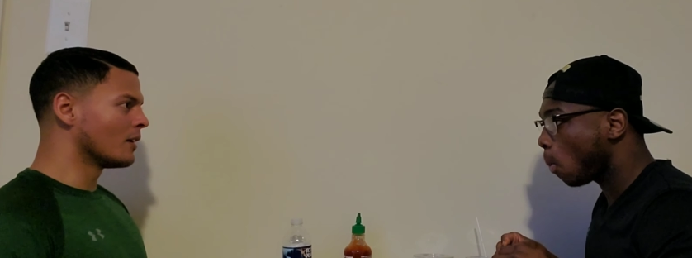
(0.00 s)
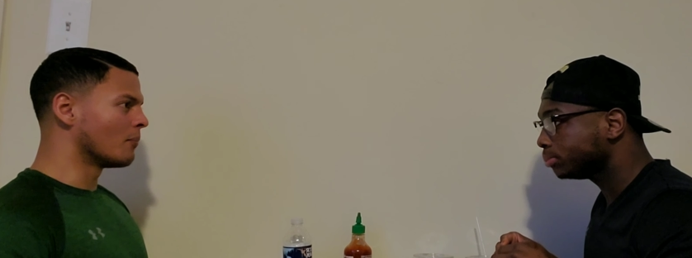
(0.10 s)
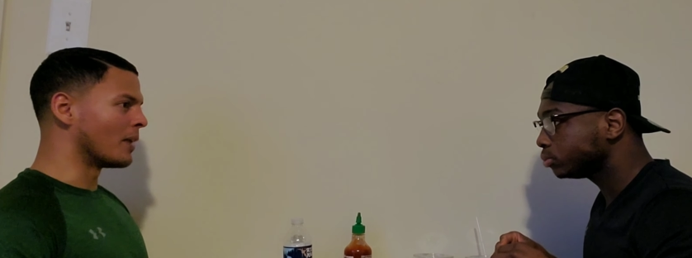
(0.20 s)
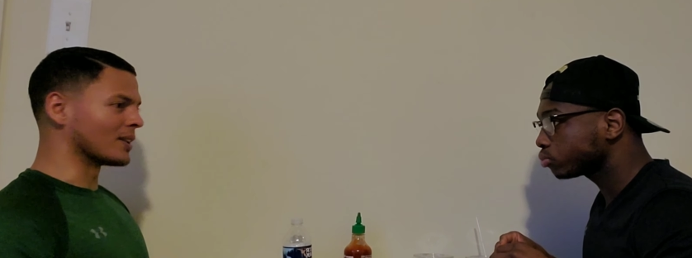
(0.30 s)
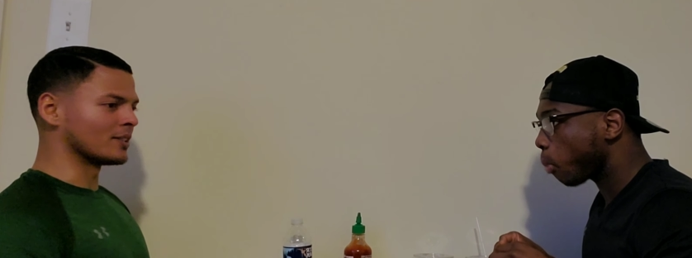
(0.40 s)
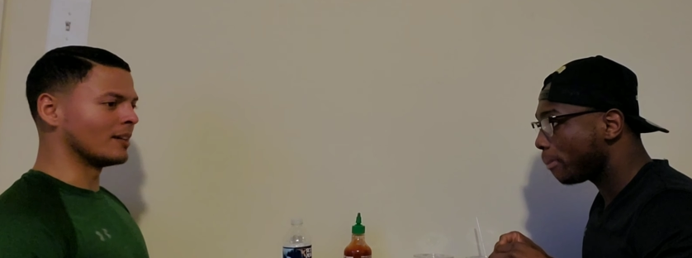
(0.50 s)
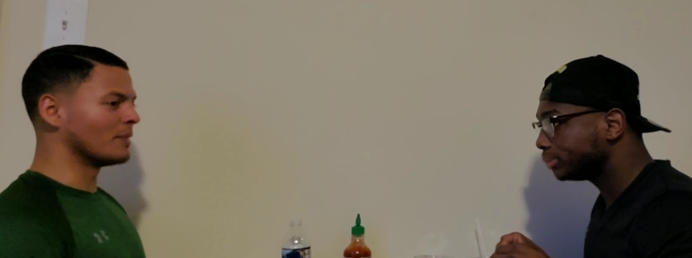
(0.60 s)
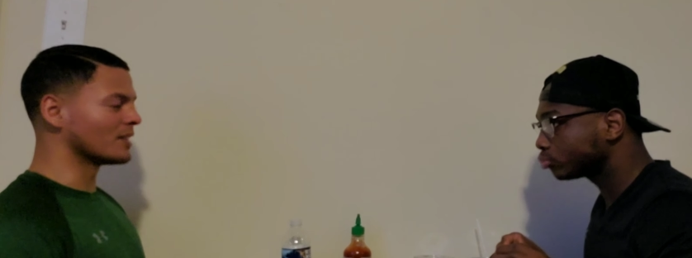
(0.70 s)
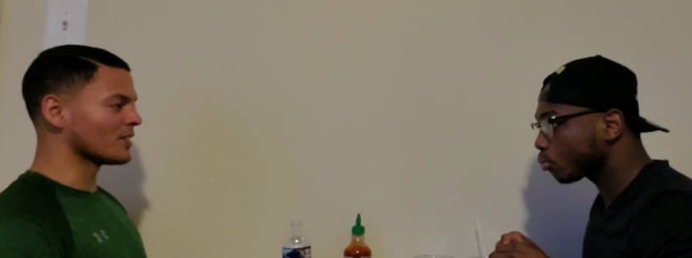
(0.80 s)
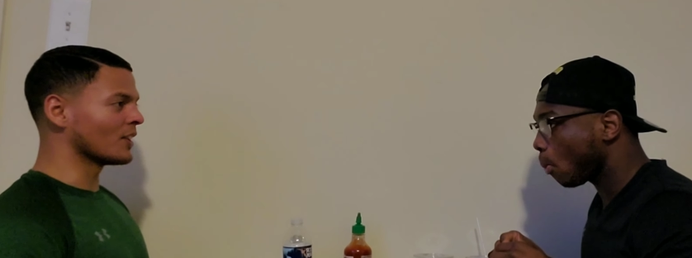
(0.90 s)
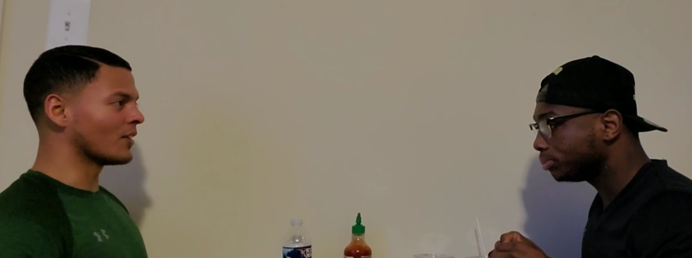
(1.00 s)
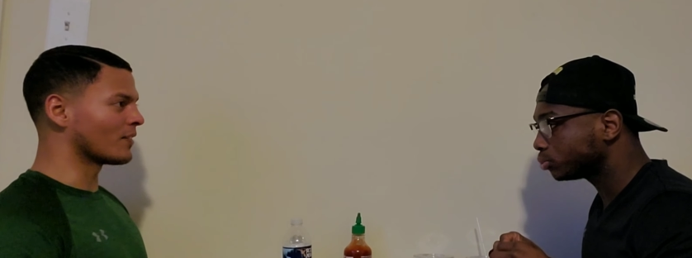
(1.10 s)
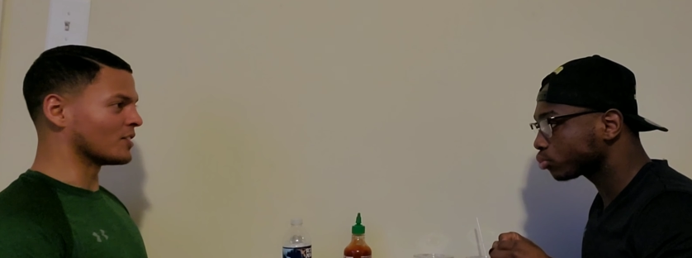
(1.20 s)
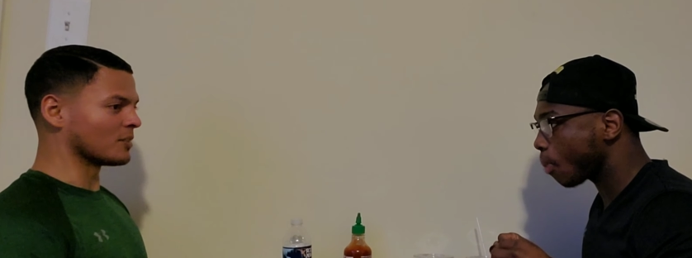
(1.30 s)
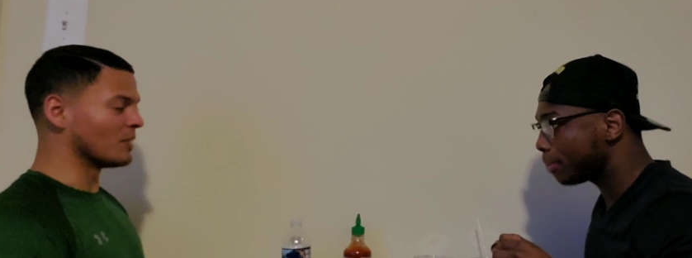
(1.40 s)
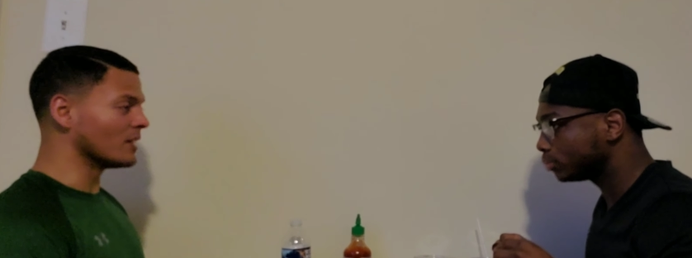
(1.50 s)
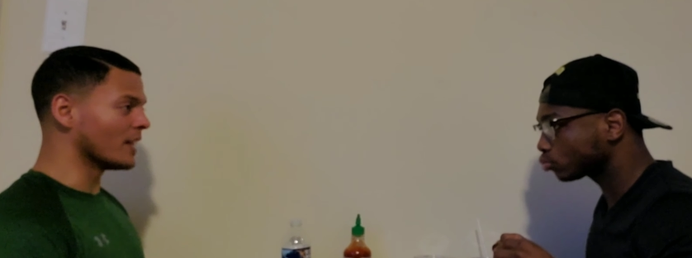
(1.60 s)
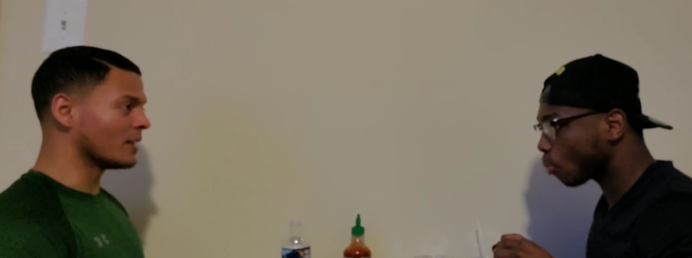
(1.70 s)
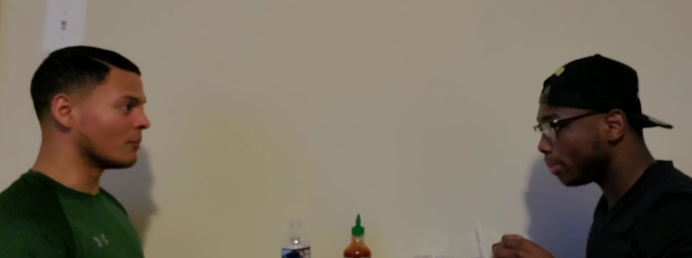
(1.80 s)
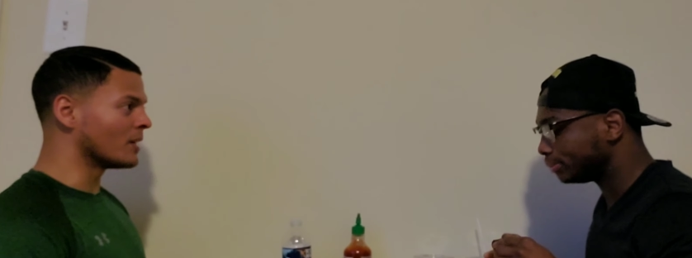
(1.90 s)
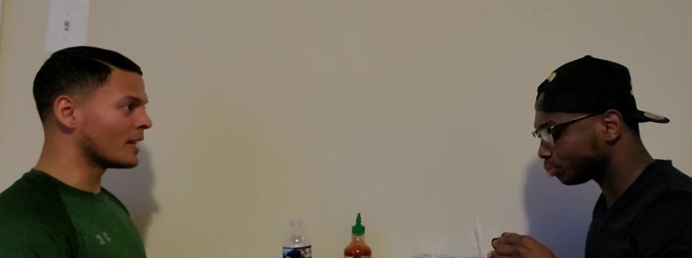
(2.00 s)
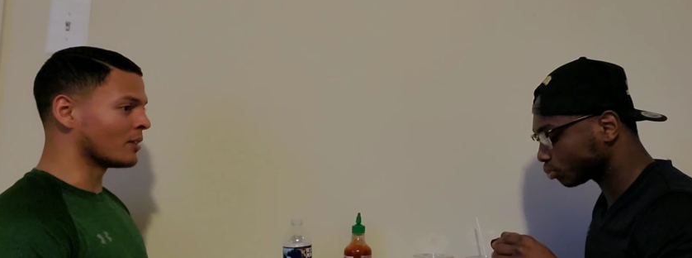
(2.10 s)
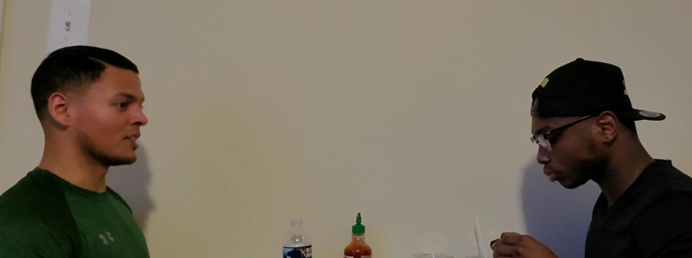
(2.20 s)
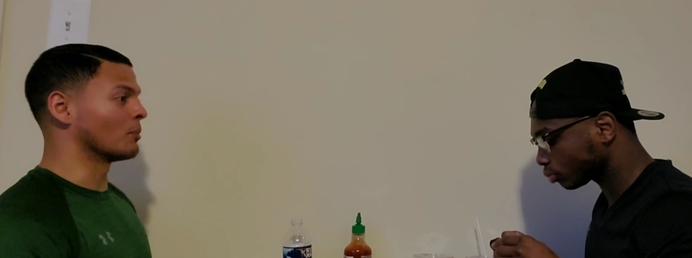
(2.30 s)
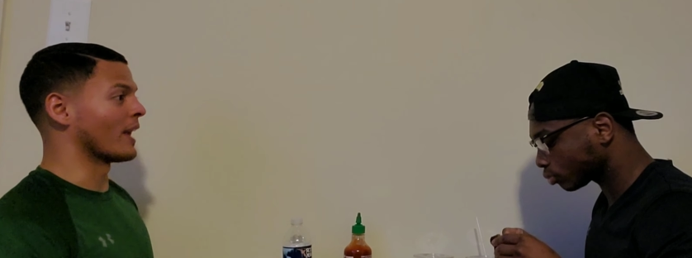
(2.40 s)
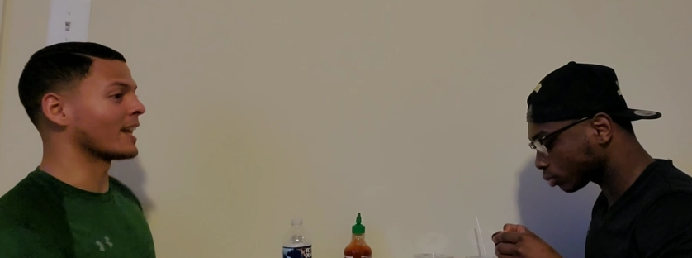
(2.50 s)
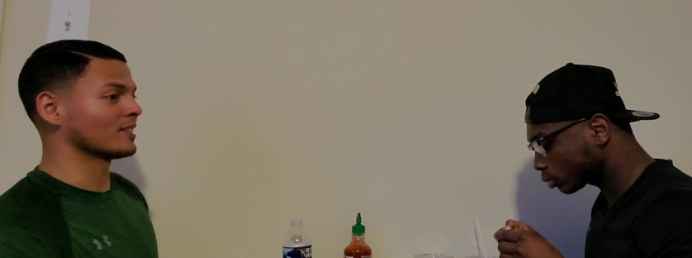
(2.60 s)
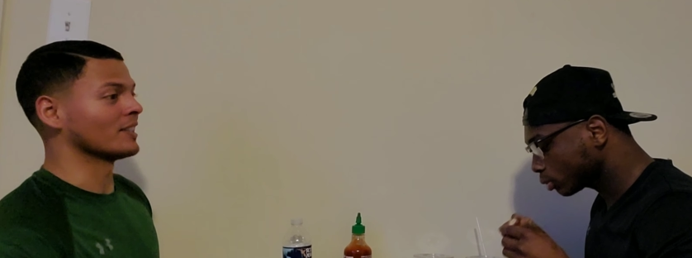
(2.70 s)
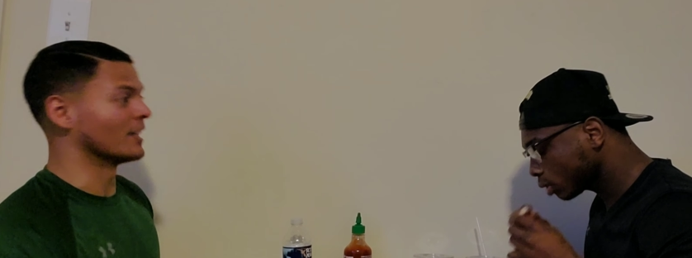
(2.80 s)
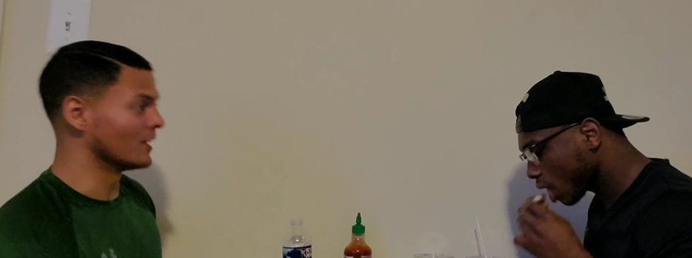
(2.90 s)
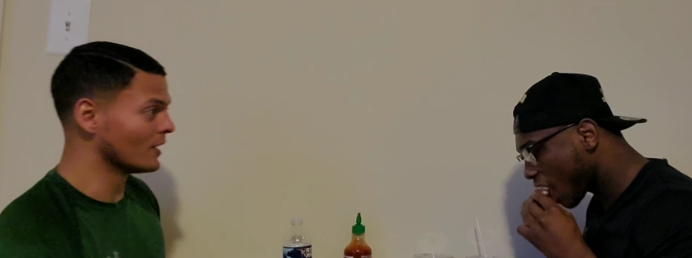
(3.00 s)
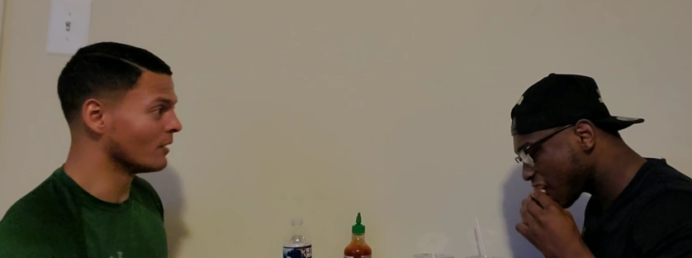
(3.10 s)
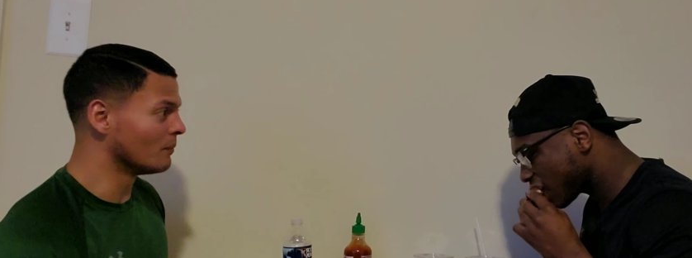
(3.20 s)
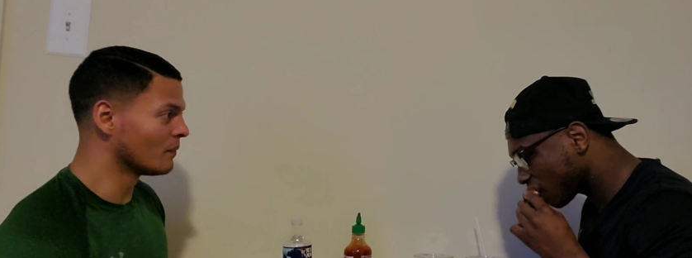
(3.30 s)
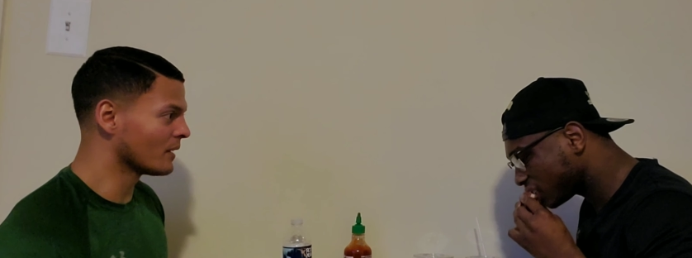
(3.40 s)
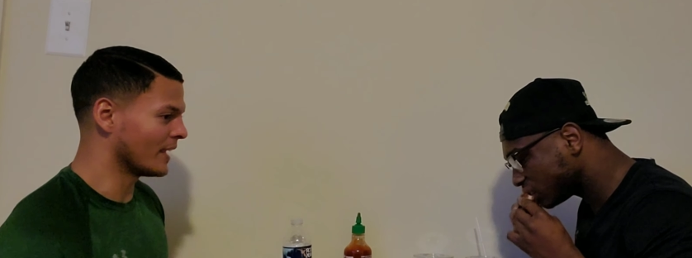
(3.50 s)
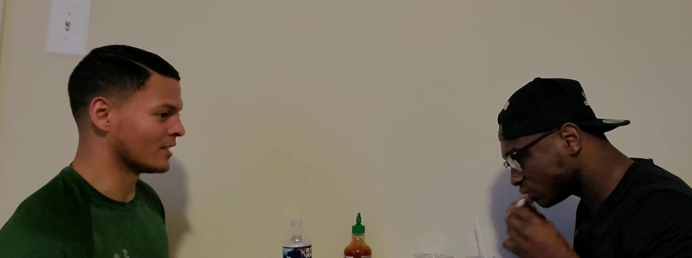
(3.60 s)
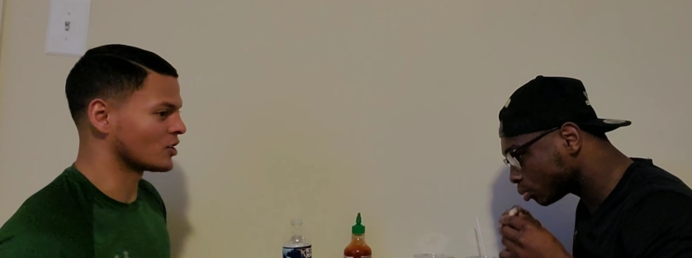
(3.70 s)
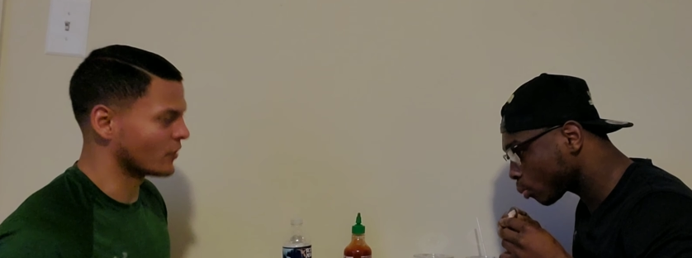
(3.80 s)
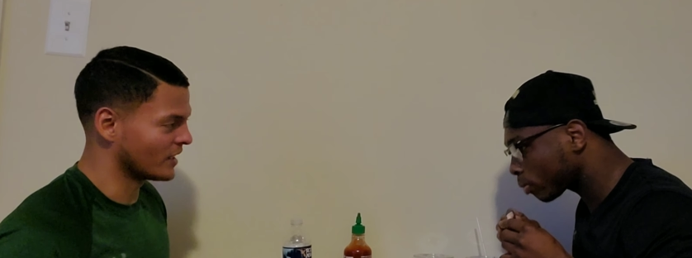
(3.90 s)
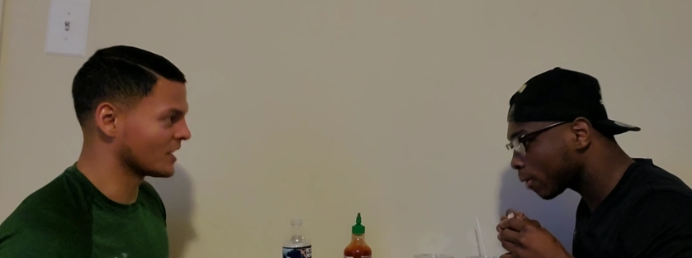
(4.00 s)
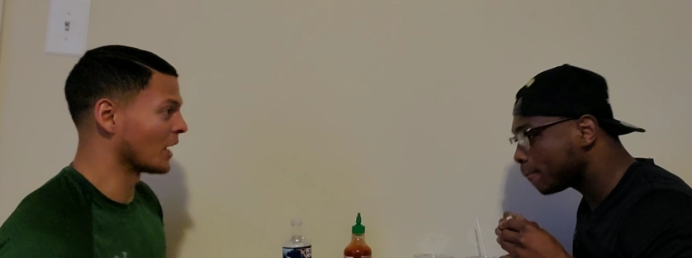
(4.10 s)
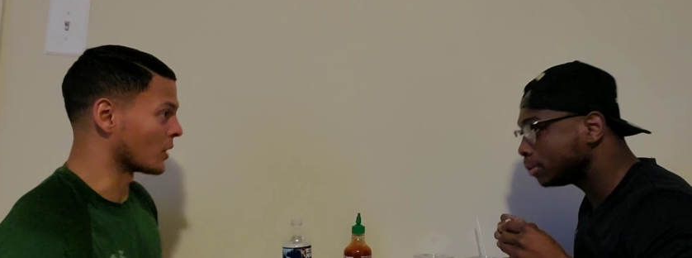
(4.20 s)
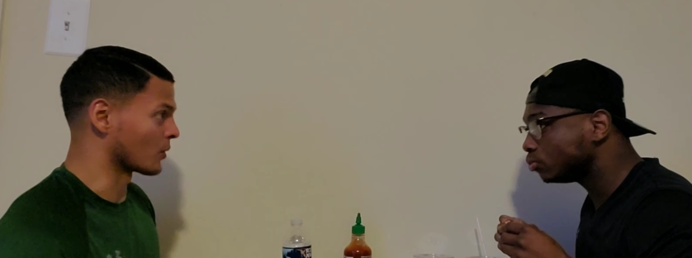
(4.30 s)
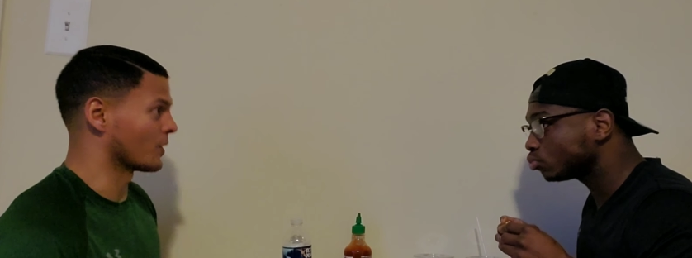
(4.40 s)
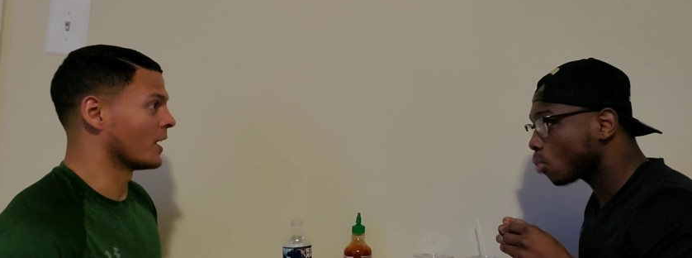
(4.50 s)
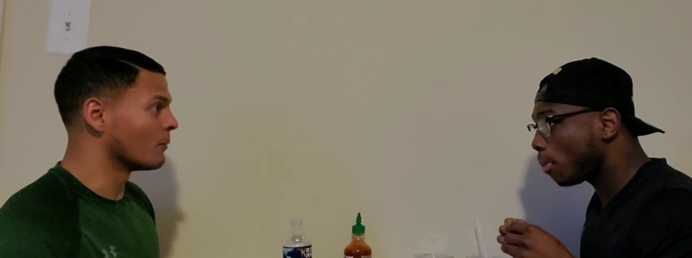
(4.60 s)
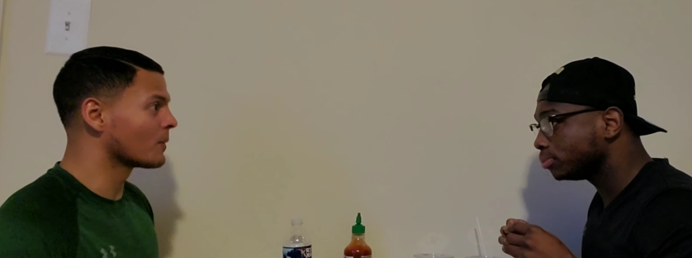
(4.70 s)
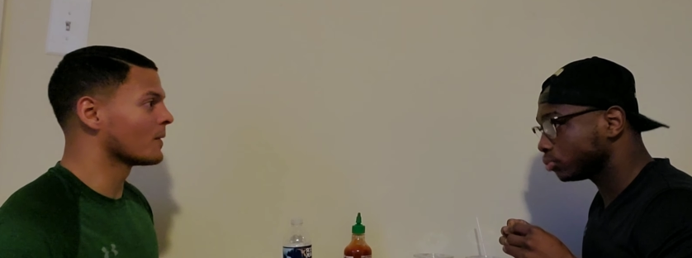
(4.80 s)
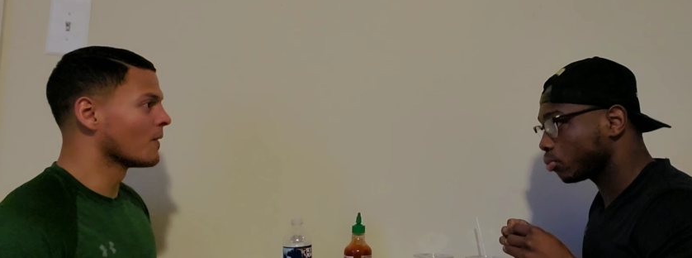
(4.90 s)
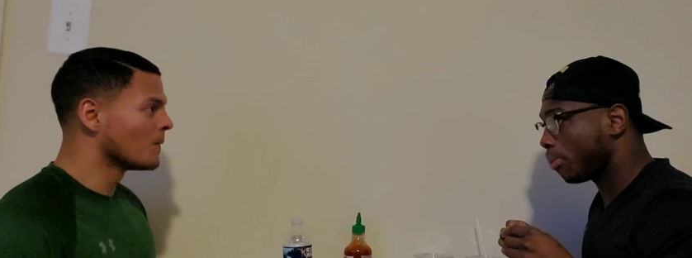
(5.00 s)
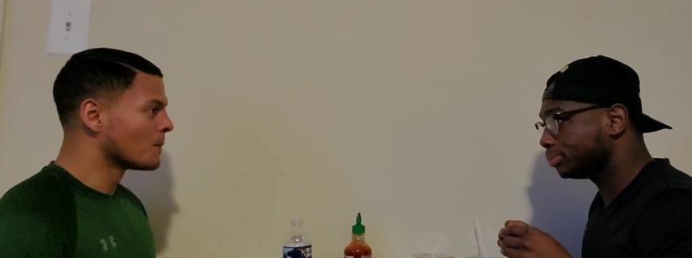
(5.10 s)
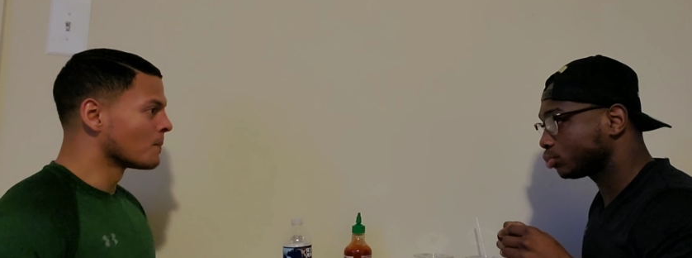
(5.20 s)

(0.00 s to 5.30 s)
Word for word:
Speaker 1: about 10 minutes later, after just me laying in bed, I was able to actually get up and stretch out the cramp. Mm.